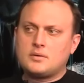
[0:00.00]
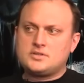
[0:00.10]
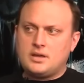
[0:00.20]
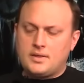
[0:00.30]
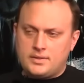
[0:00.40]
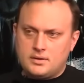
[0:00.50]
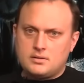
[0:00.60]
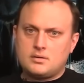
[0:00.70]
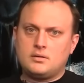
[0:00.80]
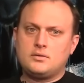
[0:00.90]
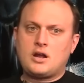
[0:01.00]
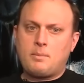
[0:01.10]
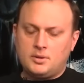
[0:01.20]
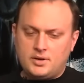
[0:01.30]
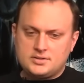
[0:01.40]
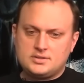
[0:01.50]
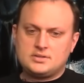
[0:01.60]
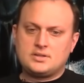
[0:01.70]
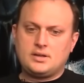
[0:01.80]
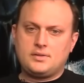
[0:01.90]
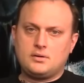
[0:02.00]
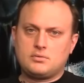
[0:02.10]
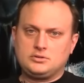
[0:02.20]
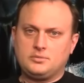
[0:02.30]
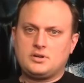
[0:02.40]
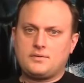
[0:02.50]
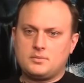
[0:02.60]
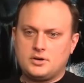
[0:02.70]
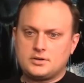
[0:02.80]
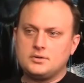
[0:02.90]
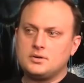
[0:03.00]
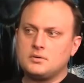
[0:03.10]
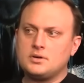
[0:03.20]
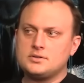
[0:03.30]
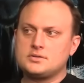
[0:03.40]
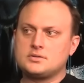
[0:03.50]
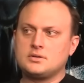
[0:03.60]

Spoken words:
I would say I think there are a couple of bosses that I think were a little bit off the mark tuning-wise.